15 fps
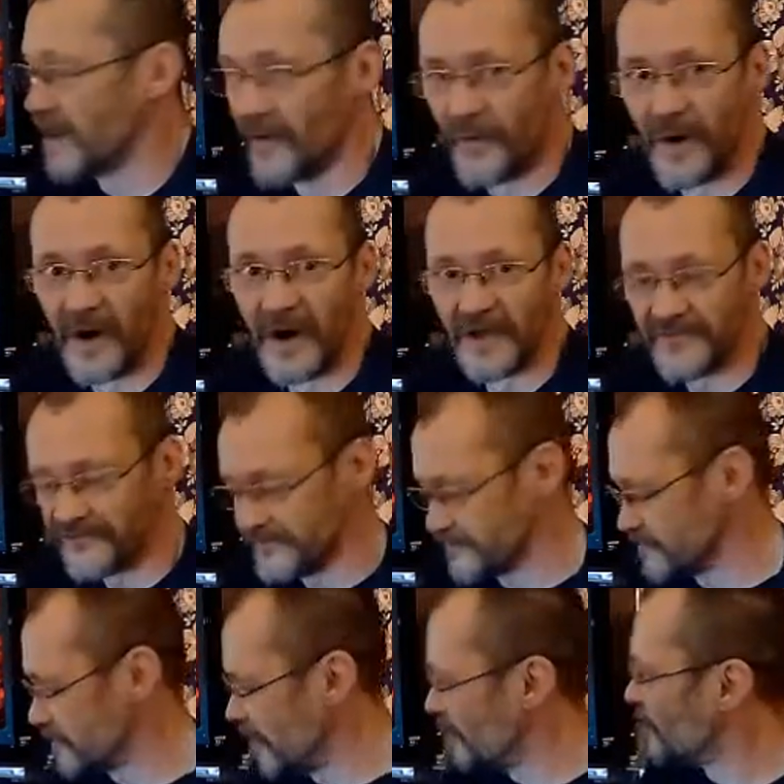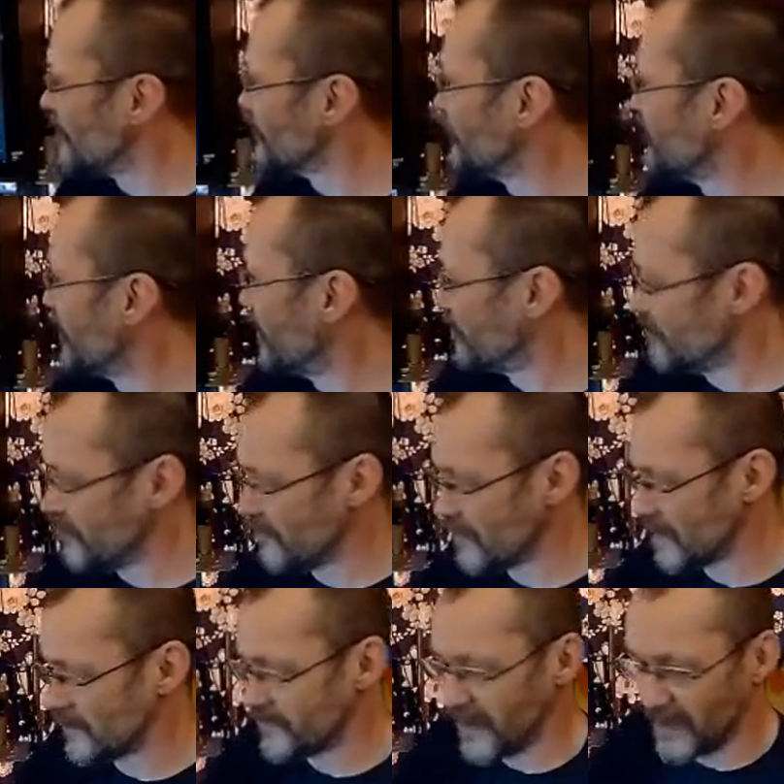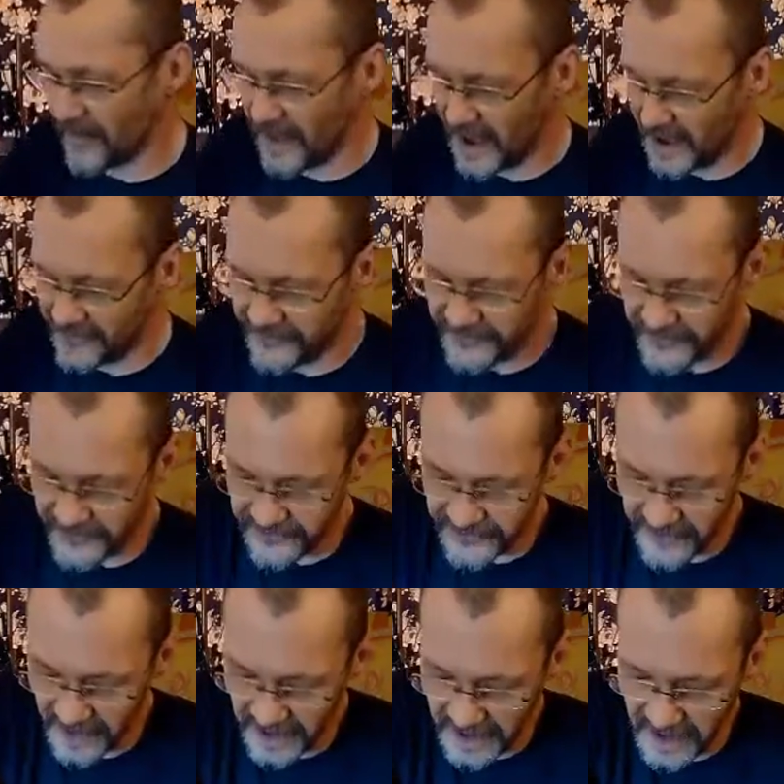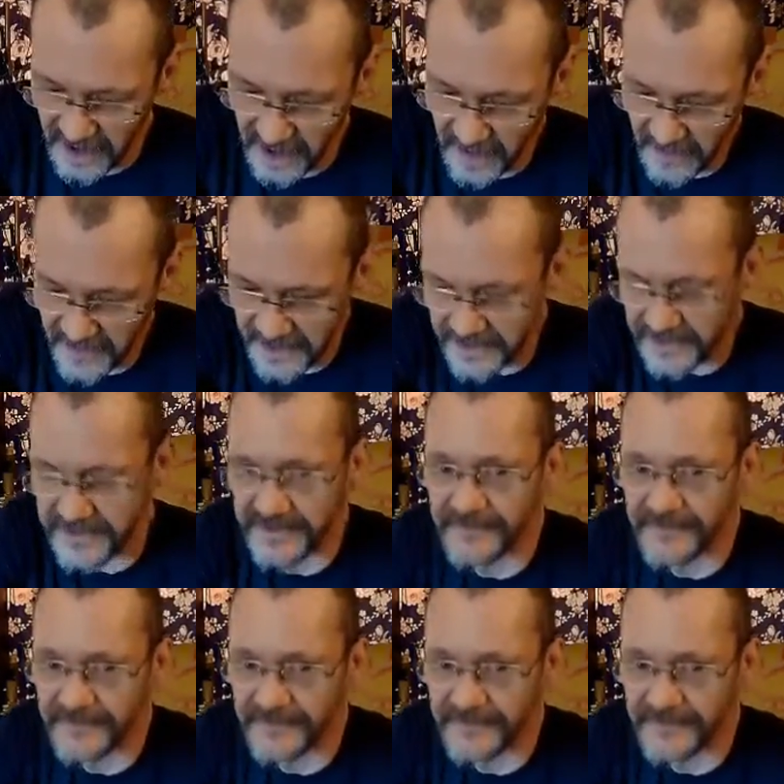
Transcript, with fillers: Now watch. I'm going to show you what I'm talking about. I just got a comment.